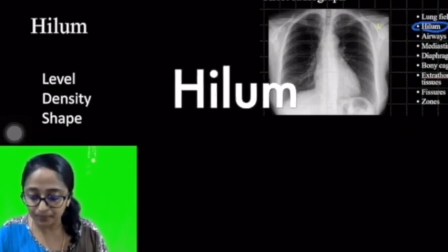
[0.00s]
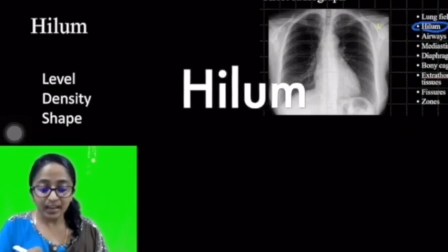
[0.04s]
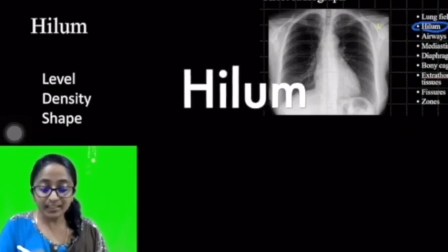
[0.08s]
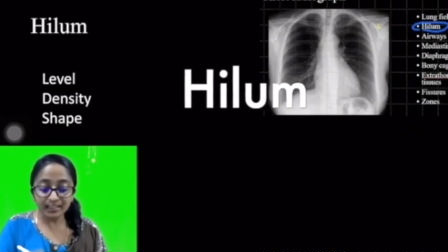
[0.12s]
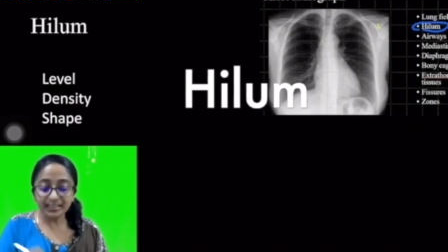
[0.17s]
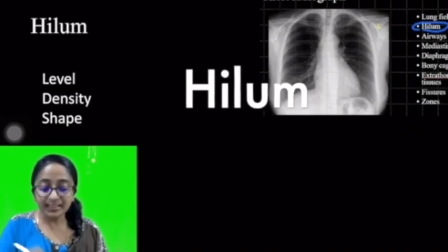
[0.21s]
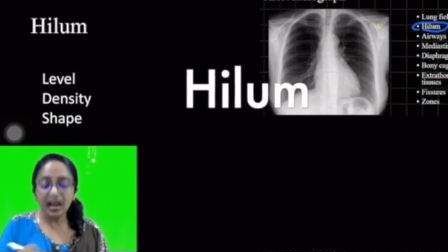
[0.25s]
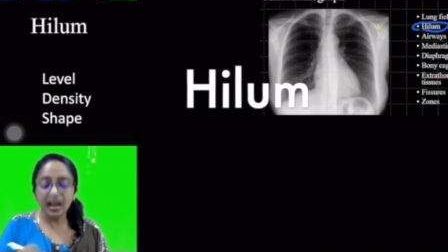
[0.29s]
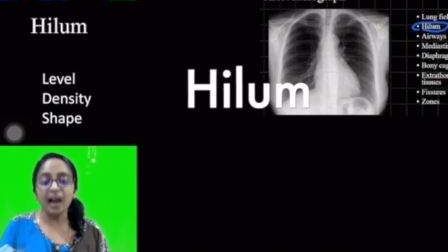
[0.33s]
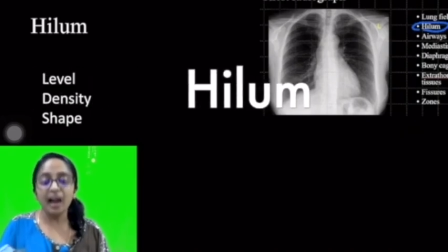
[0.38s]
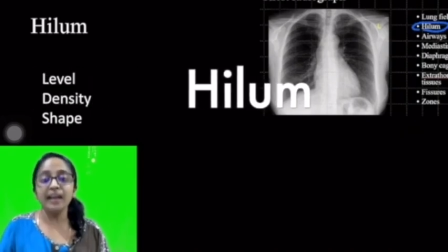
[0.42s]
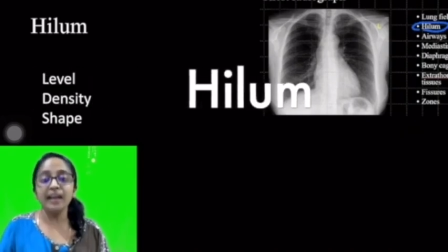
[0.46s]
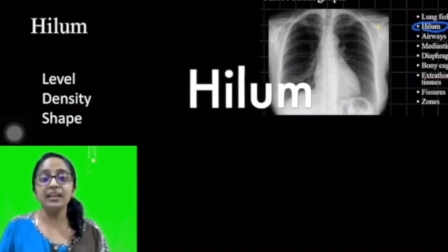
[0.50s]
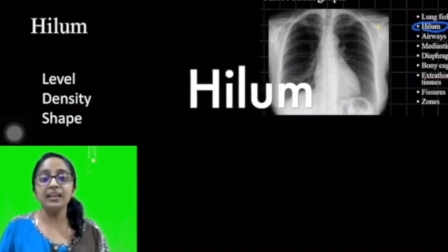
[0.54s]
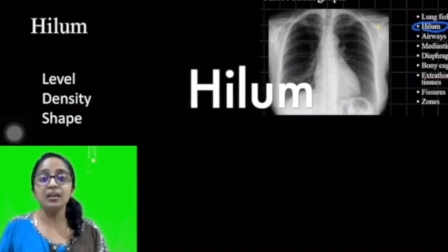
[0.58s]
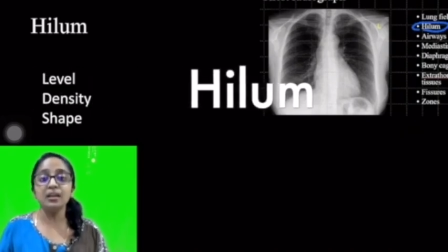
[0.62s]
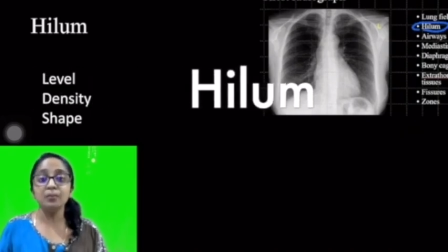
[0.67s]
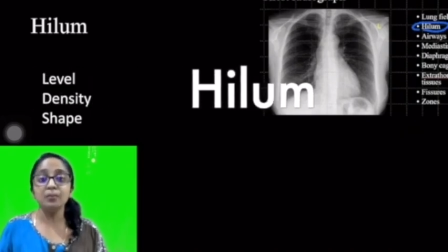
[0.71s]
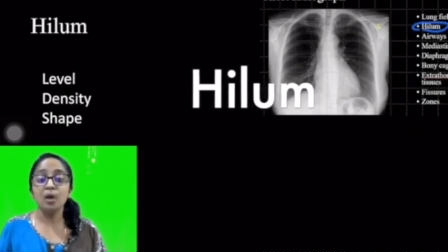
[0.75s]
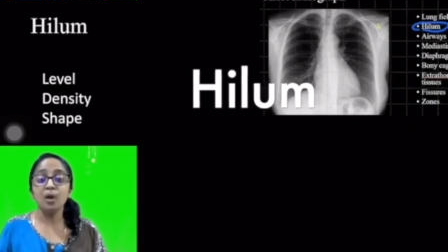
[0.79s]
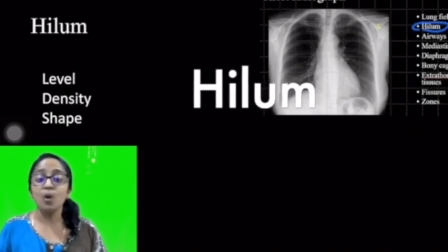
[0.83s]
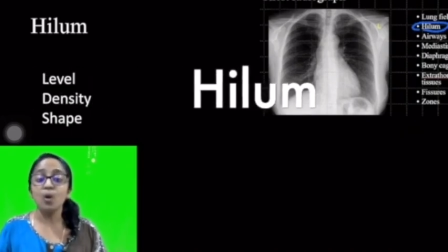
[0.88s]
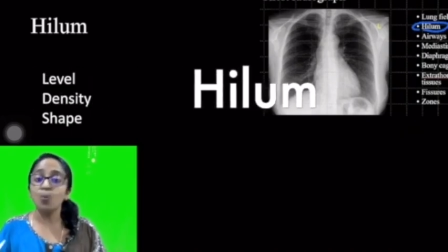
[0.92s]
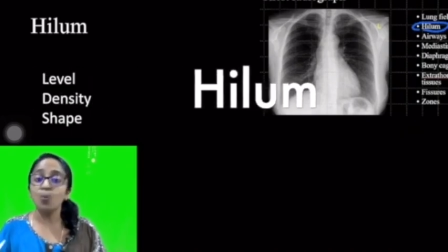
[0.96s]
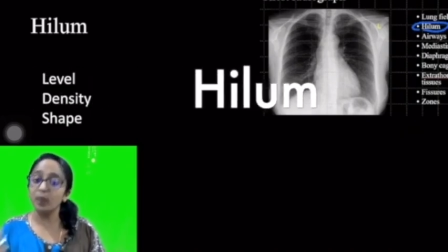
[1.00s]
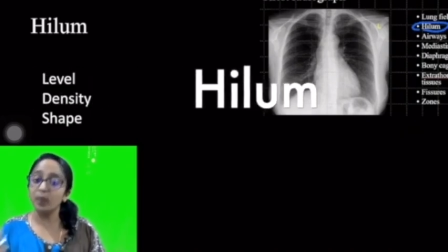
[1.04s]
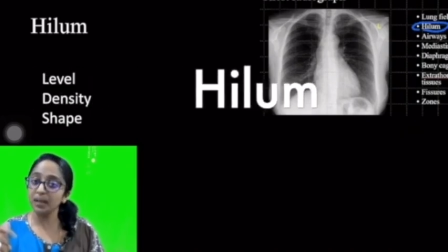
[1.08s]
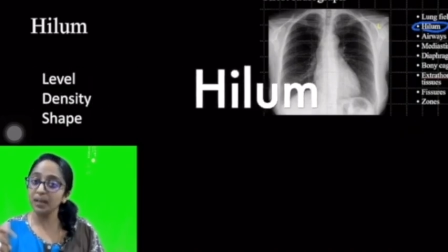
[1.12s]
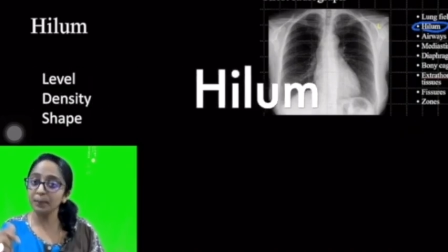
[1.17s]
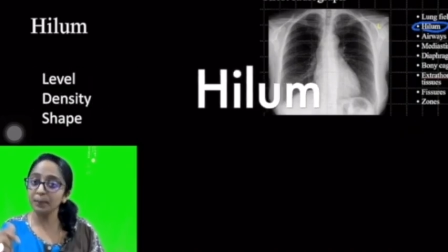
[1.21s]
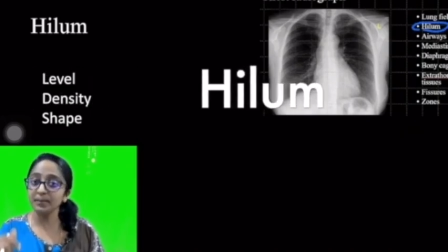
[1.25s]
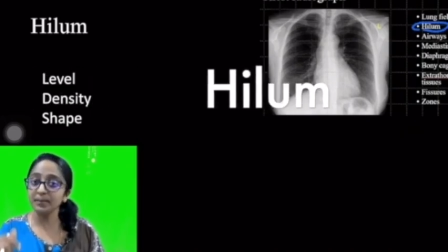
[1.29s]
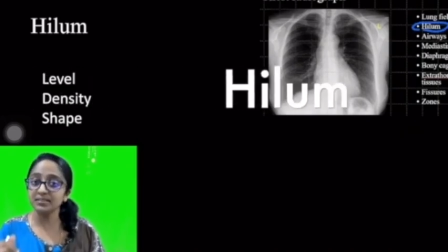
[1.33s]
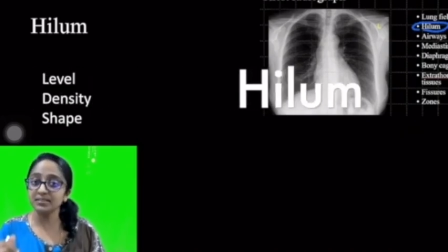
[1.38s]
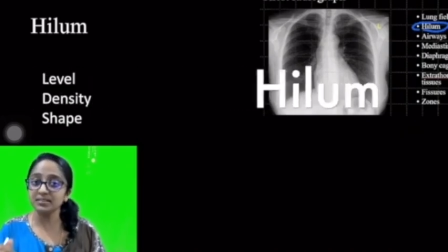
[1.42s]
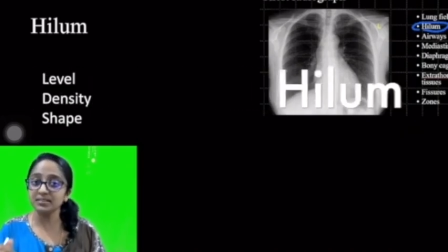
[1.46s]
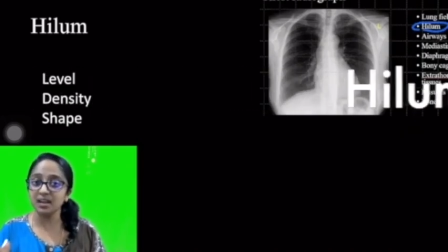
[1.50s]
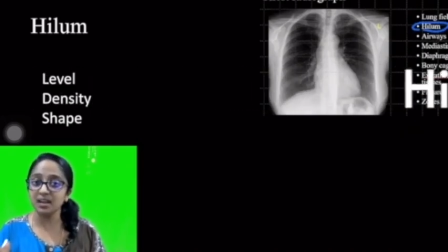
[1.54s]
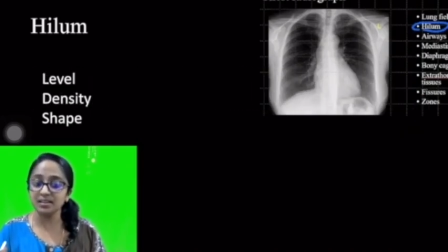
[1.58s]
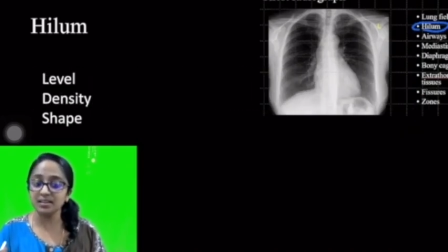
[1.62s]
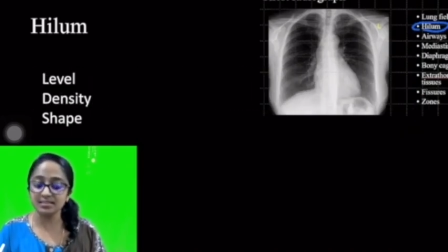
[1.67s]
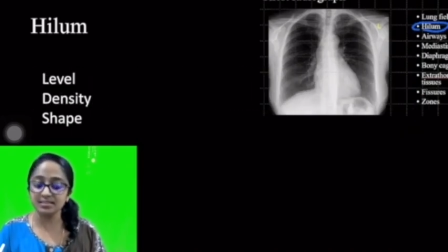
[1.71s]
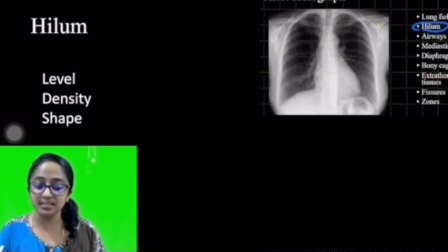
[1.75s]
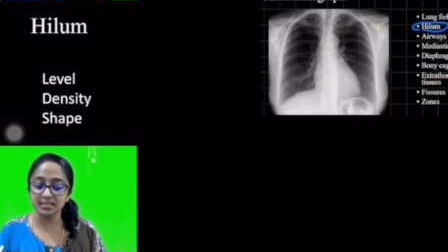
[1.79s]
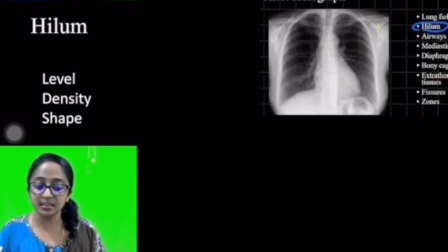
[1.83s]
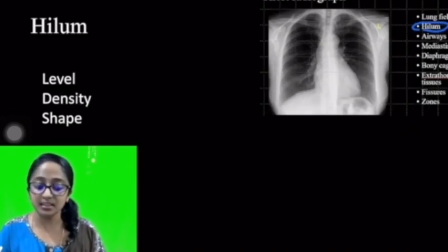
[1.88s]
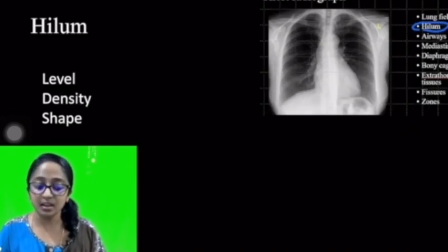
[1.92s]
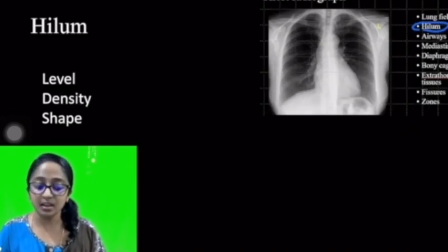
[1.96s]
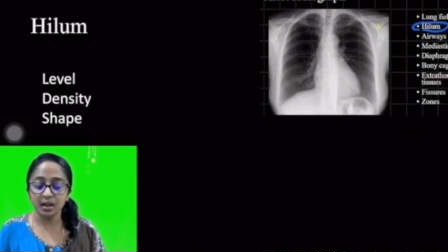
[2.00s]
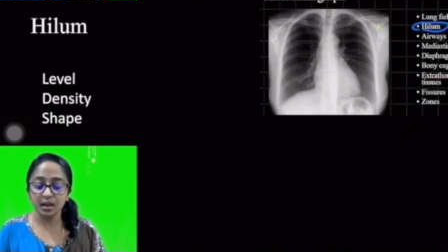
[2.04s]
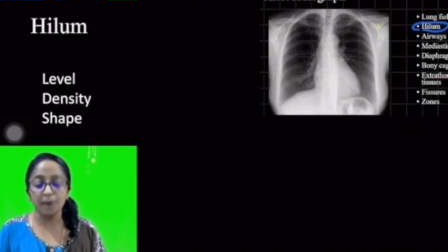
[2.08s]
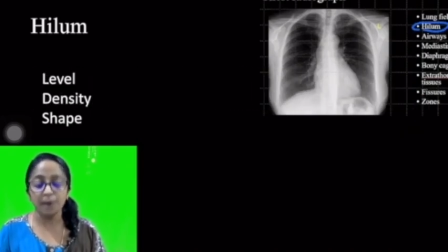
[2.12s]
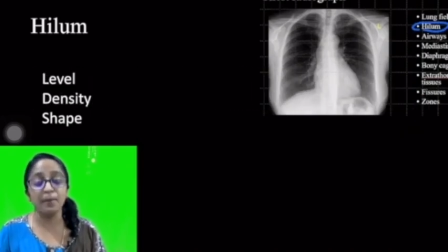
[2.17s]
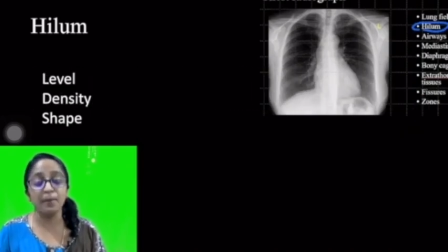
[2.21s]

In the hilum, we'll be discussing